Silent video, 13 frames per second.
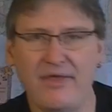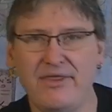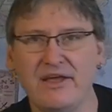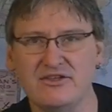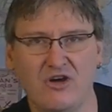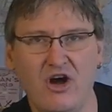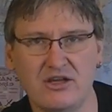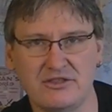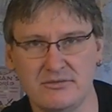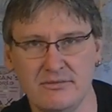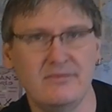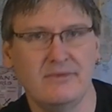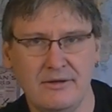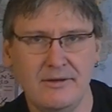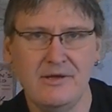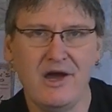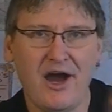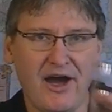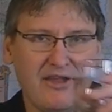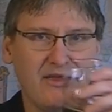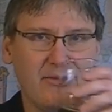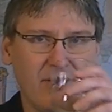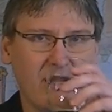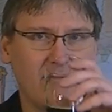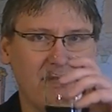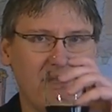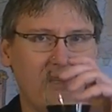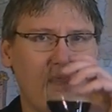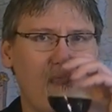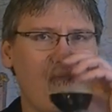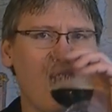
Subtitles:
That thing's awesome. Highly recommend.